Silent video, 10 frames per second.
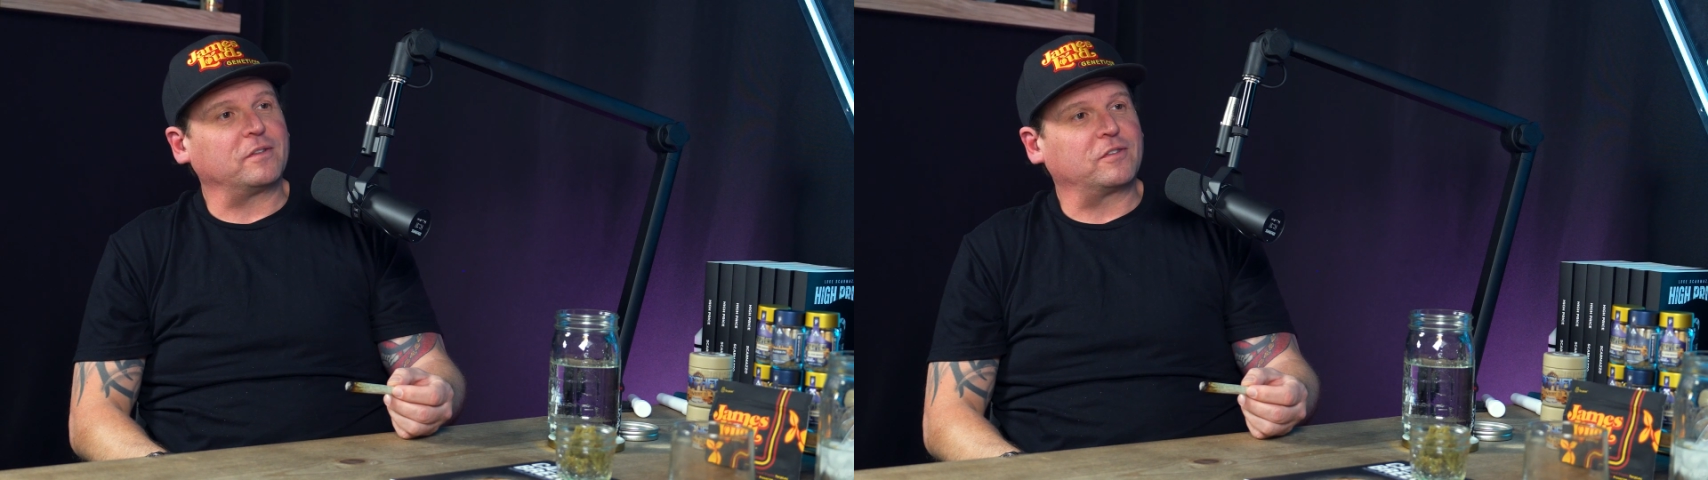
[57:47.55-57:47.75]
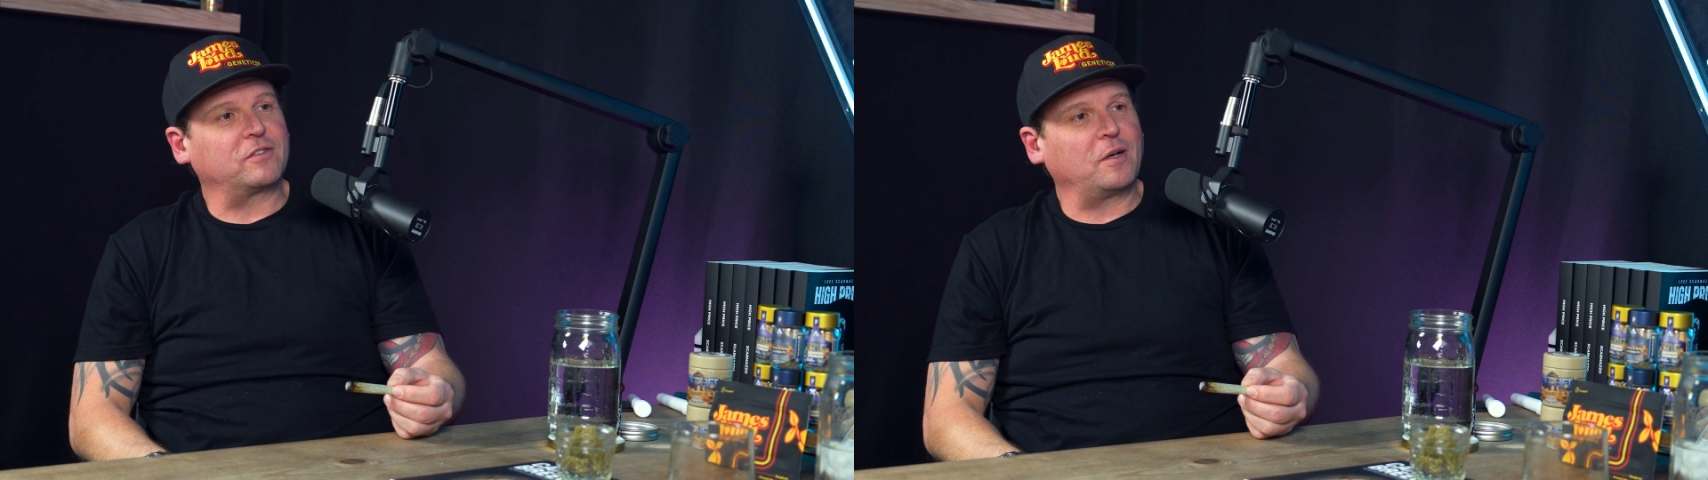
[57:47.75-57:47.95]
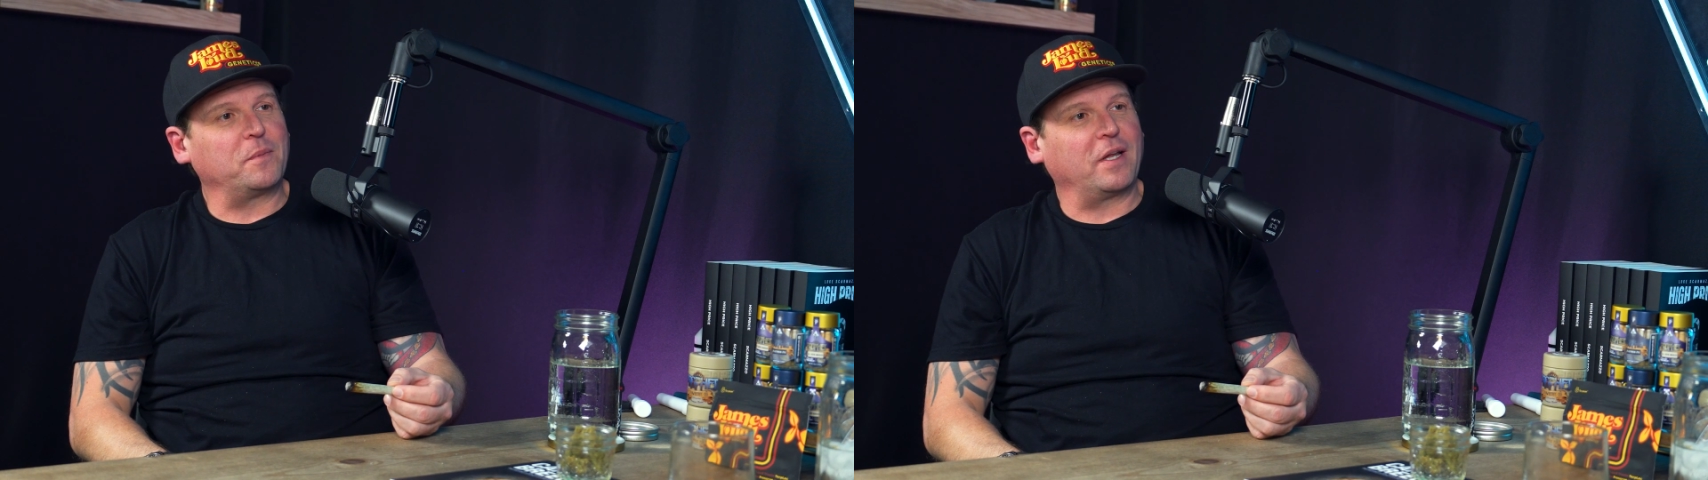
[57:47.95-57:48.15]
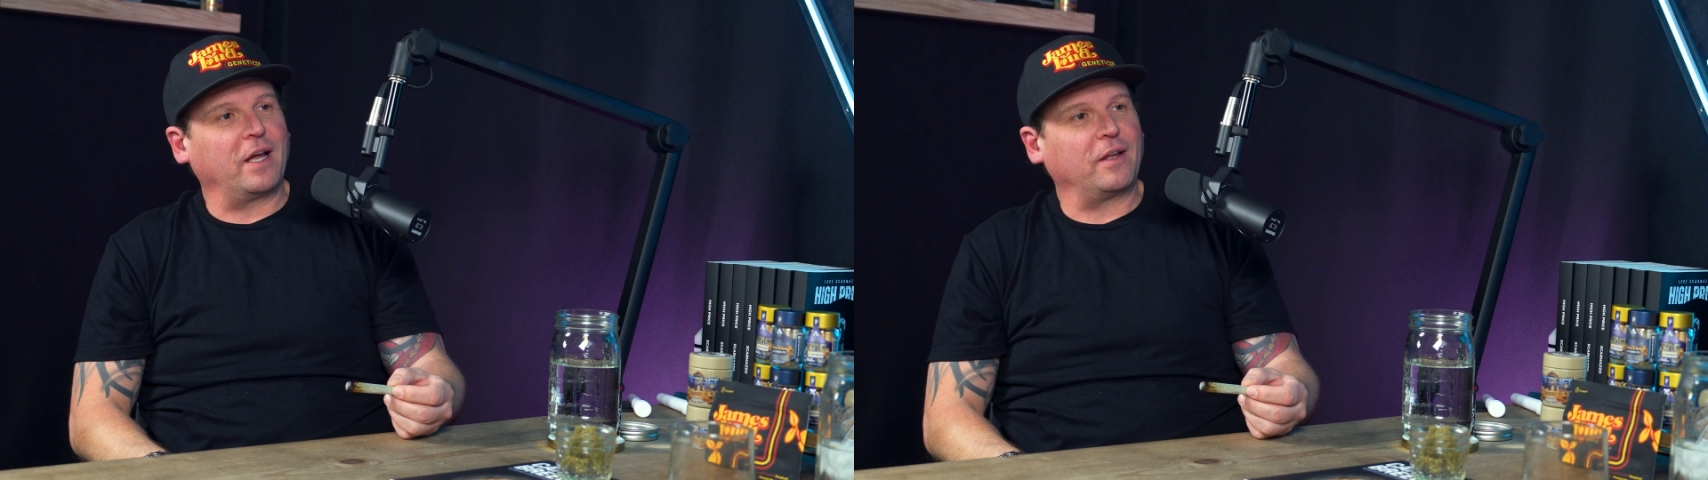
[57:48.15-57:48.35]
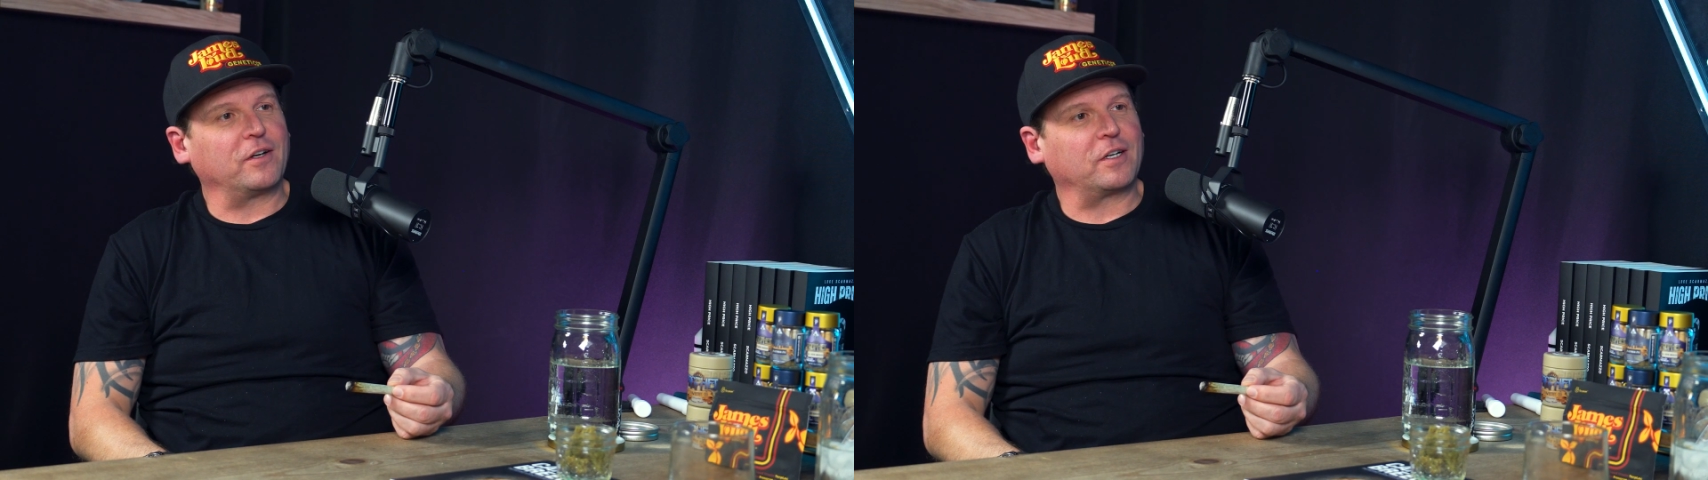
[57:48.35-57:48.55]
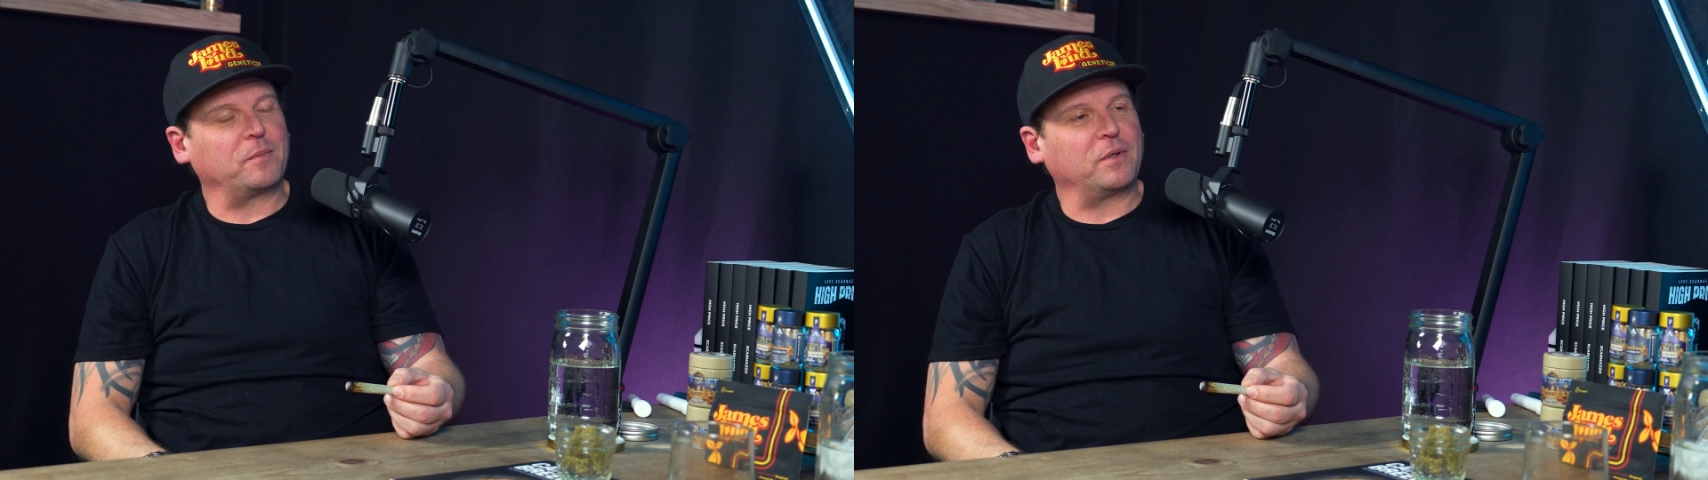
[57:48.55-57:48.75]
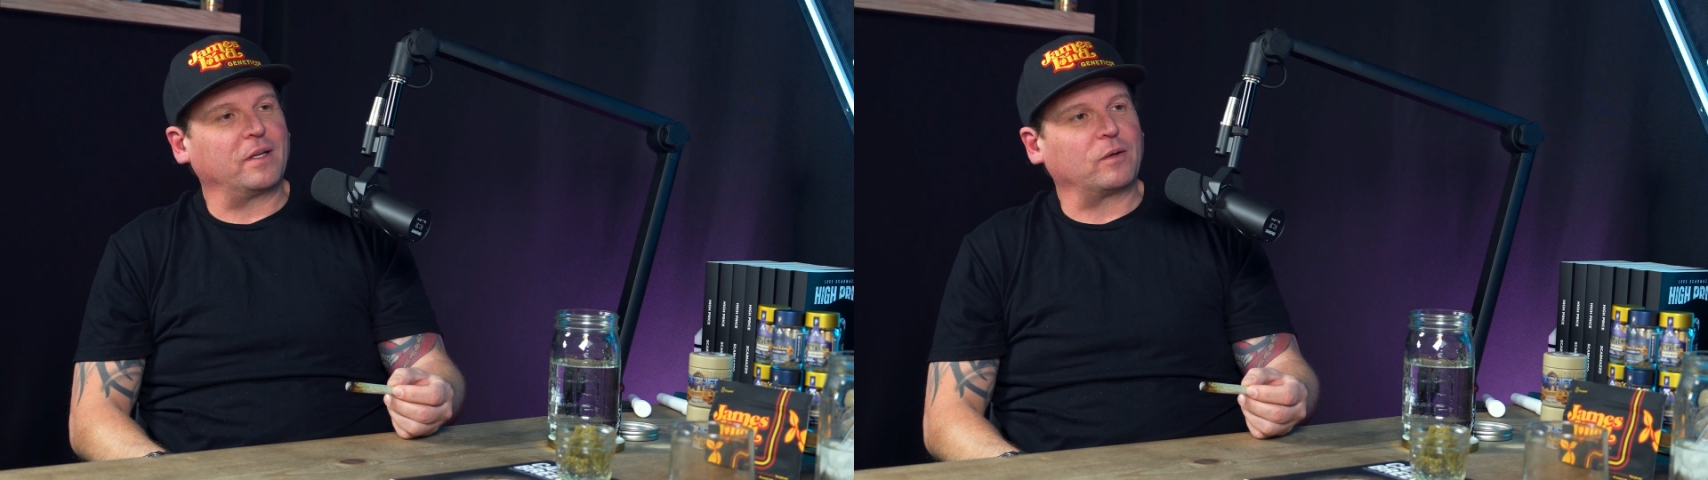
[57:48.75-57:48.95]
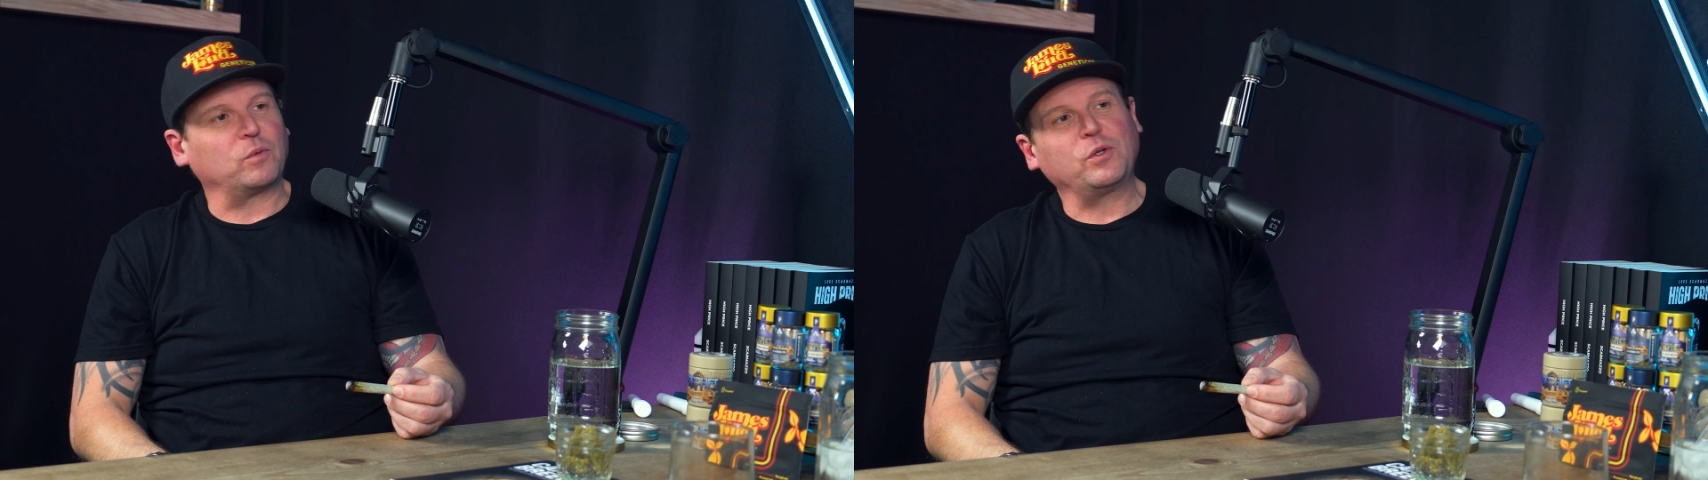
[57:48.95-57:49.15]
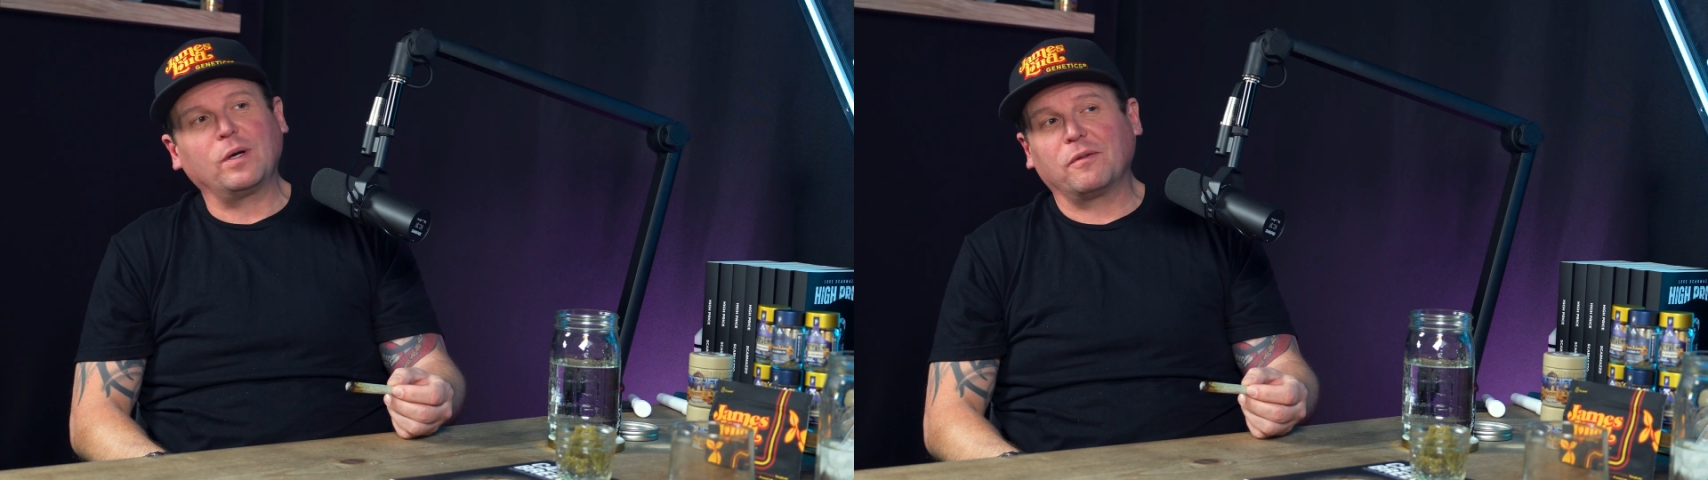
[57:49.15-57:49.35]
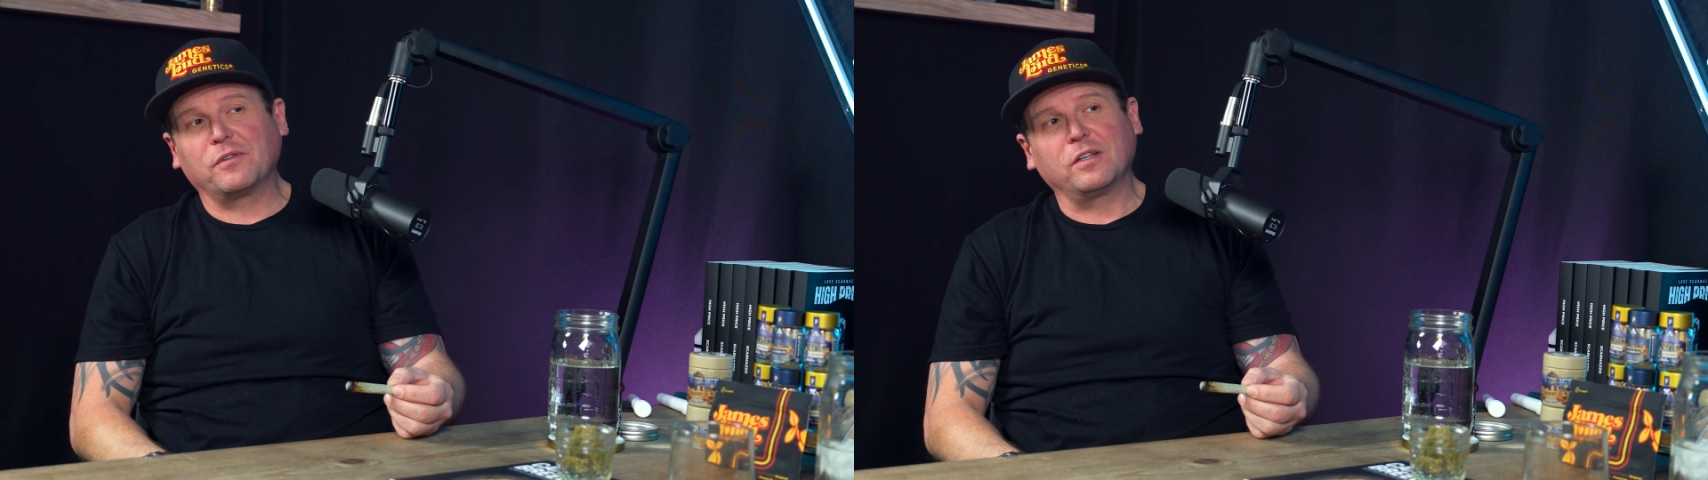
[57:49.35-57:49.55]
And someday they're going to be like, well,
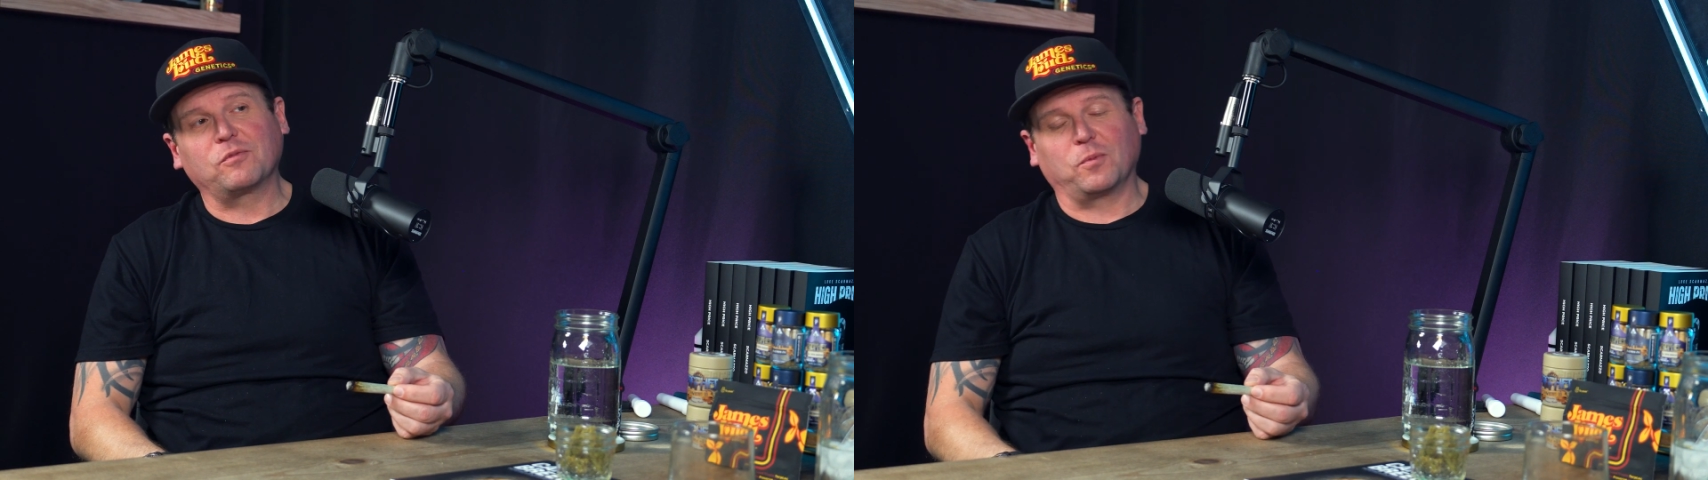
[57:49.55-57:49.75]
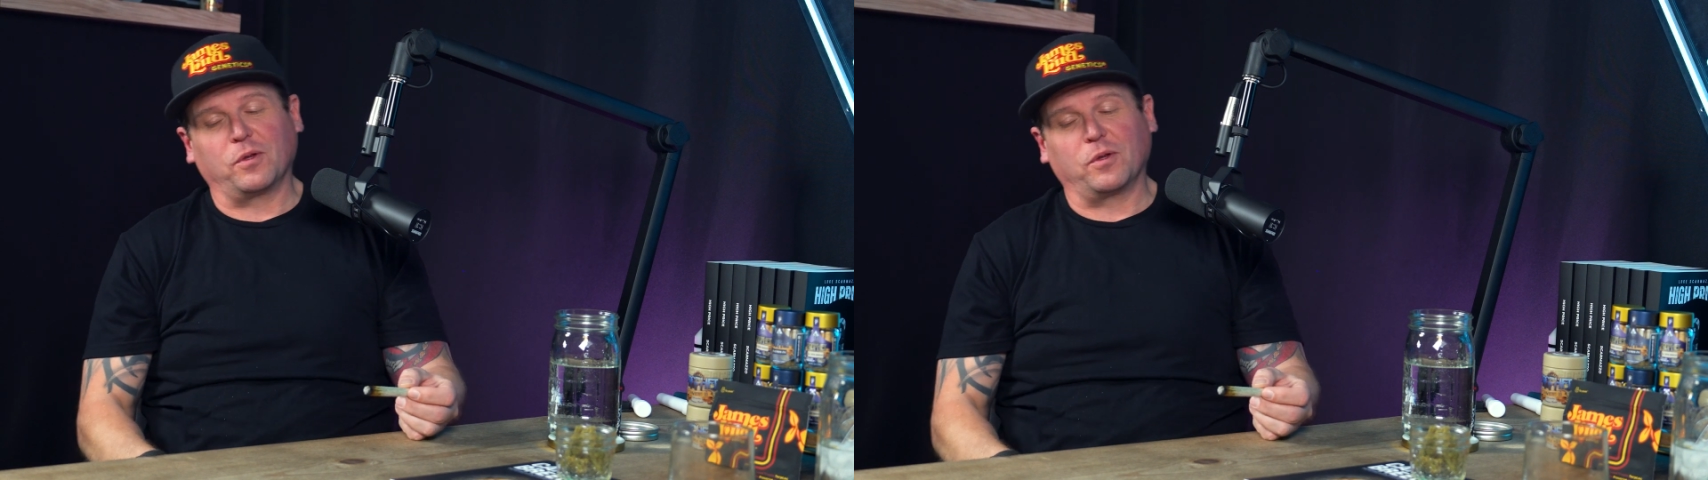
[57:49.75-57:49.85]
you have this.